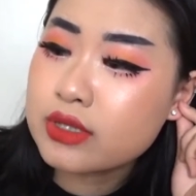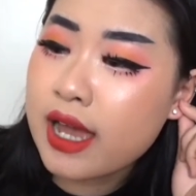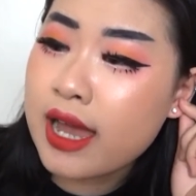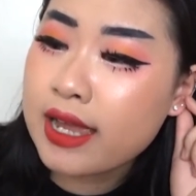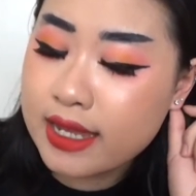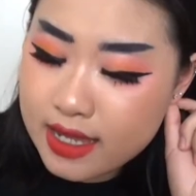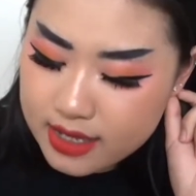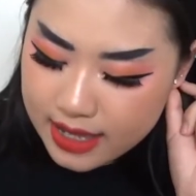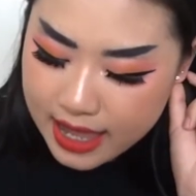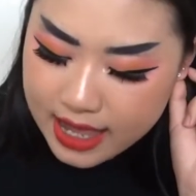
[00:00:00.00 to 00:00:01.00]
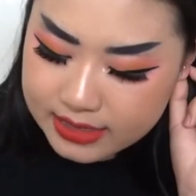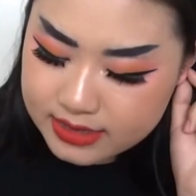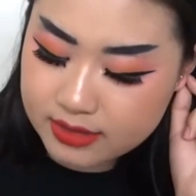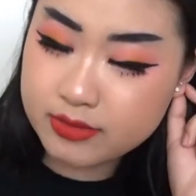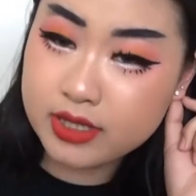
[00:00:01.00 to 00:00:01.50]
I had
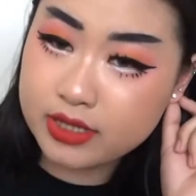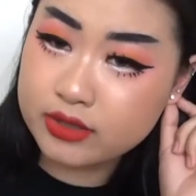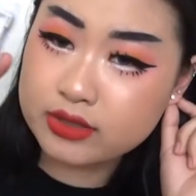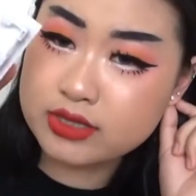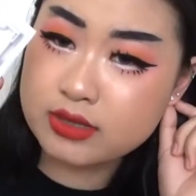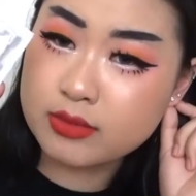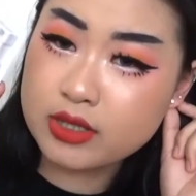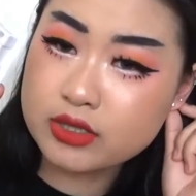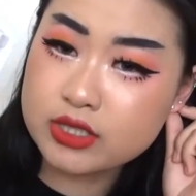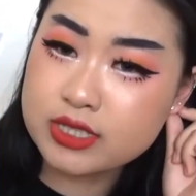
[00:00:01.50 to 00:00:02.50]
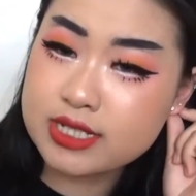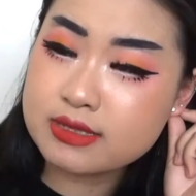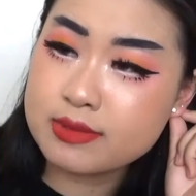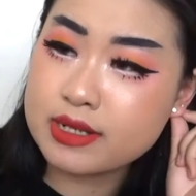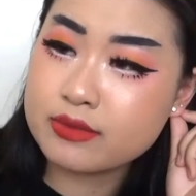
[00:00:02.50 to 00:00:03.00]
something similar to
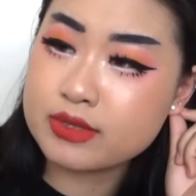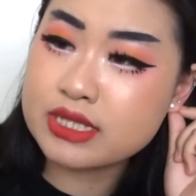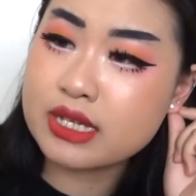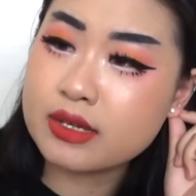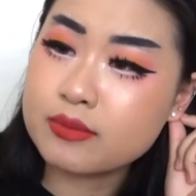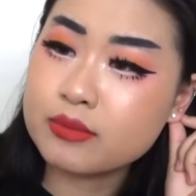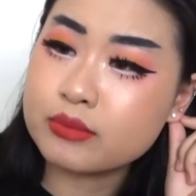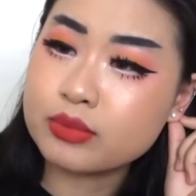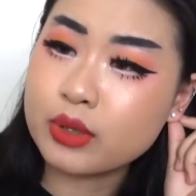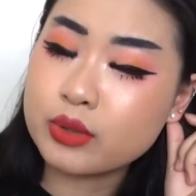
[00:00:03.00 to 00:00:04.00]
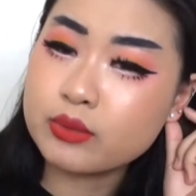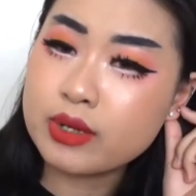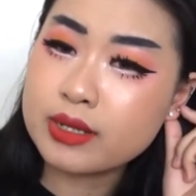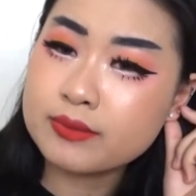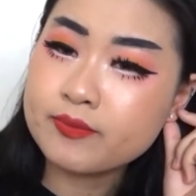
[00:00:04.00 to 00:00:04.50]
this but it was a blue
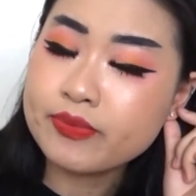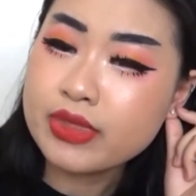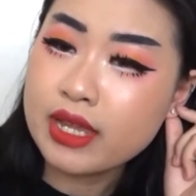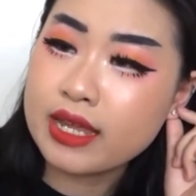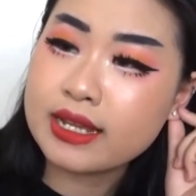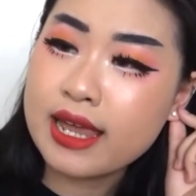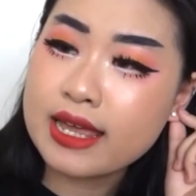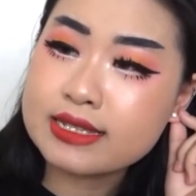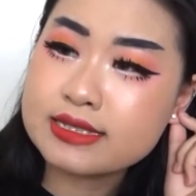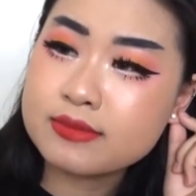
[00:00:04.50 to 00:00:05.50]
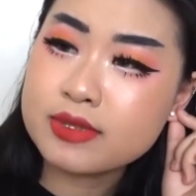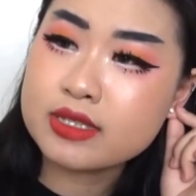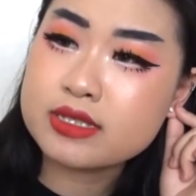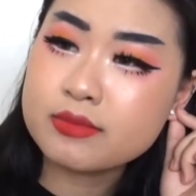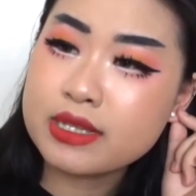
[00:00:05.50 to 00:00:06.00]
one and I had
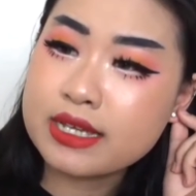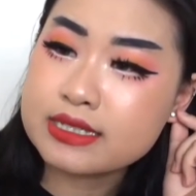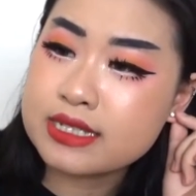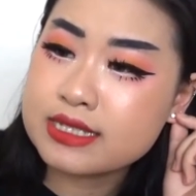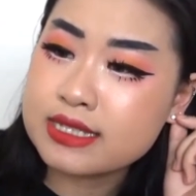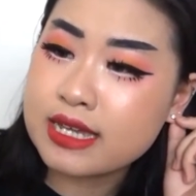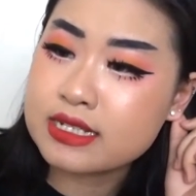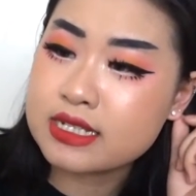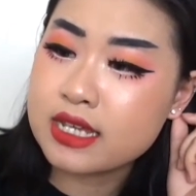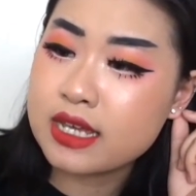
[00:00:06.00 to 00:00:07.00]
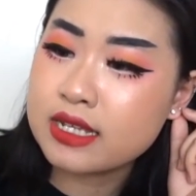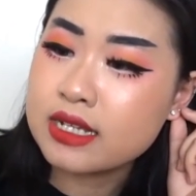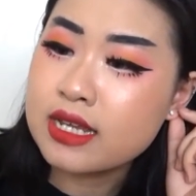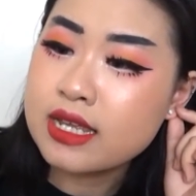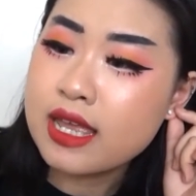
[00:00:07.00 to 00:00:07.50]
something similar like this I did it
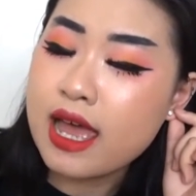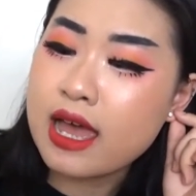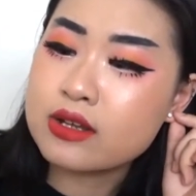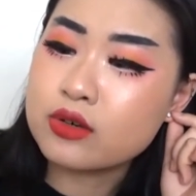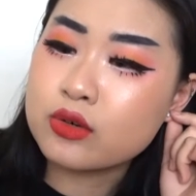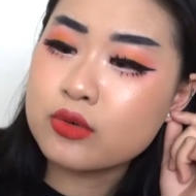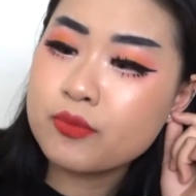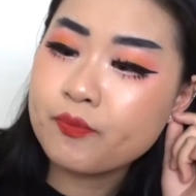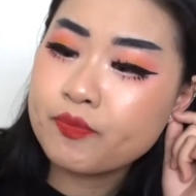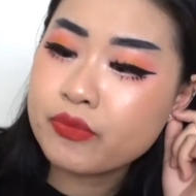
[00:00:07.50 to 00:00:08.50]
at home